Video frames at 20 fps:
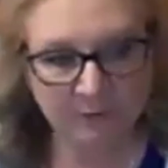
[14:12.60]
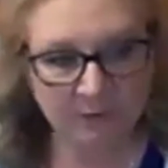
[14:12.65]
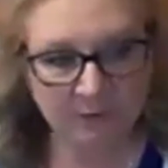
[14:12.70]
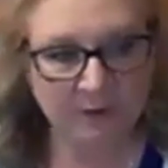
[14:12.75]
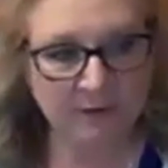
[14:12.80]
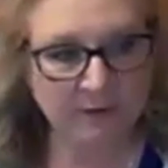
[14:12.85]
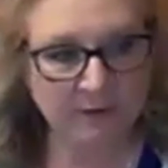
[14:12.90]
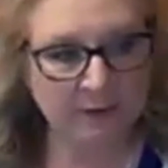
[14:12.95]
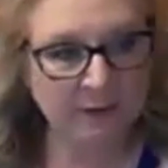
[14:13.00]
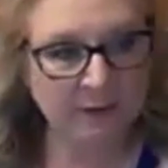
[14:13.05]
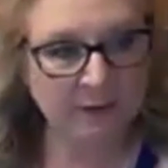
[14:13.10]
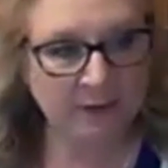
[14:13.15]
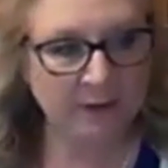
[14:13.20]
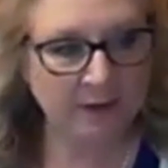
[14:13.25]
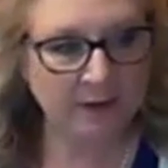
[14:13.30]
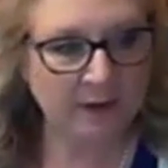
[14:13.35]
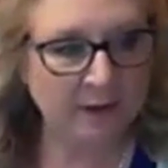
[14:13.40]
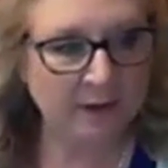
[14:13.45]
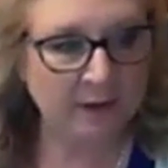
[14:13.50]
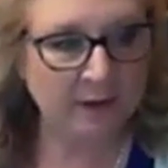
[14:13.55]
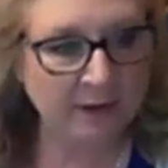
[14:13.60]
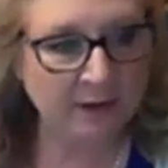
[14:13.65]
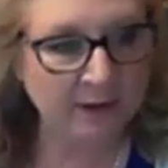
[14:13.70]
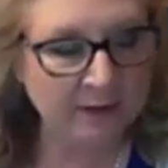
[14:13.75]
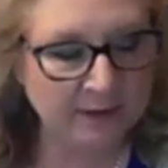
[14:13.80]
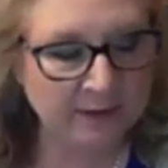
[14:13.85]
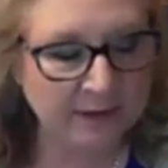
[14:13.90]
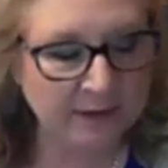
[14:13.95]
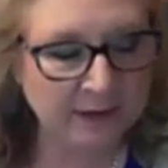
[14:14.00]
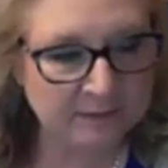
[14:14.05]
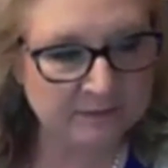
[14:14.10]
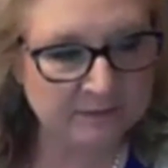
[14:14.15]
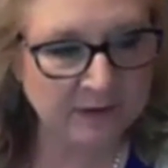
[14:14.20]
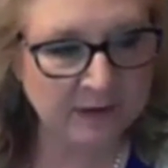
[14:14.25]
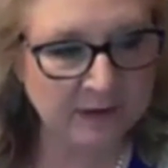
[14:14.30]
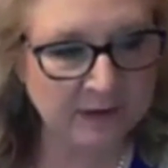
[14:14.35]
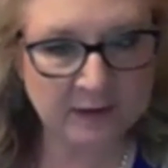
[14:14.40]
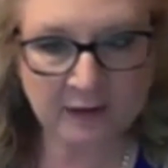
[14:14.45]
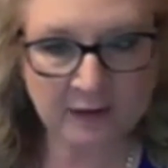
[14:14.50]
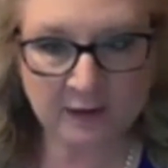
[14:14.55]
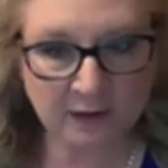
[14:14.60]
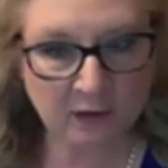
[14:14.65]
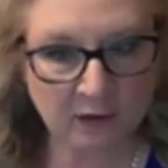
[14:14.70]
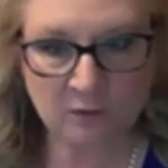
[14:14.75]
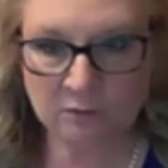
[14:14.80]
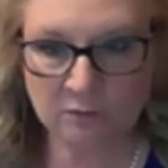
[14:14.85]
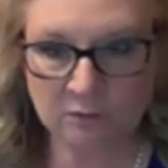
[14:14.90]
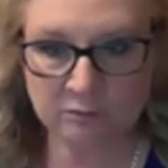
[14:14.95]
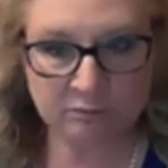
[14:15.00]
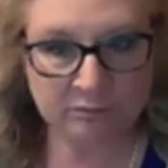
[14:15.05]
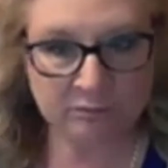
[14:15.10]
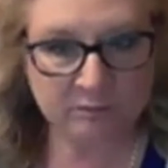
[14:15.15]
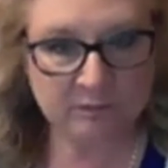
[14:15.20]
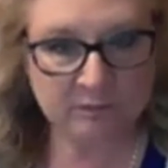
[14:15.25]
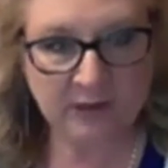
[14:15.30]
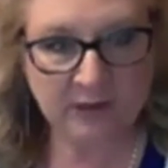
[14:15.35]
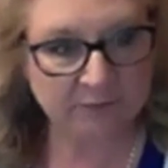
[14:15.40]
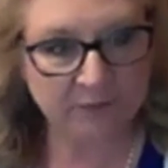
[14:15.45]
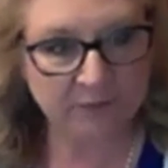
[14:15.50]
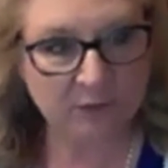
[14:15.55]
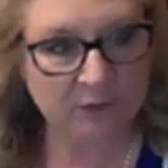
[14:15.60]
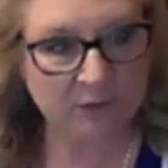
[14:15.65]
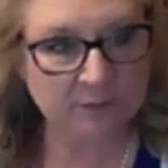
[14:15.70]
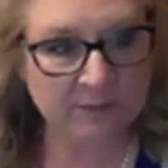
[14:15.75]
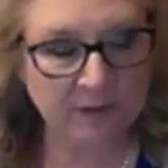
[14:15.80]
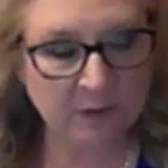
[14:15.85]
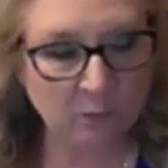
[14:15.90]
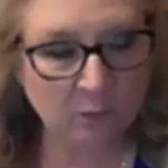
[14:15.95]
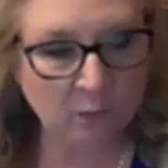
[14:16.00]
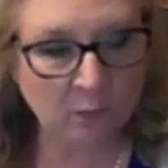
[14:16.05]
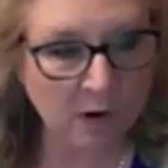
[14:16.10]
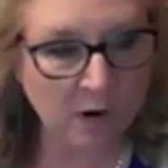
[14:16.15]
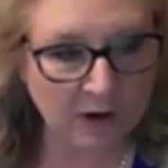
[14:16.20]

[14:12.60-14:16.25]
on a uh, head, headset and go take a 30 minute walk.